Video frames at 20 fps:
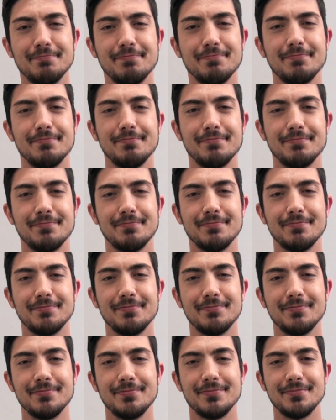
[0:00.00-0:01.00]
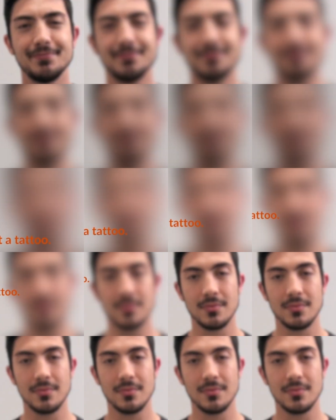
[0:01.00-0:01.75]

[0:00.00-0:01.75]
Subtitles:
Nobody speaks.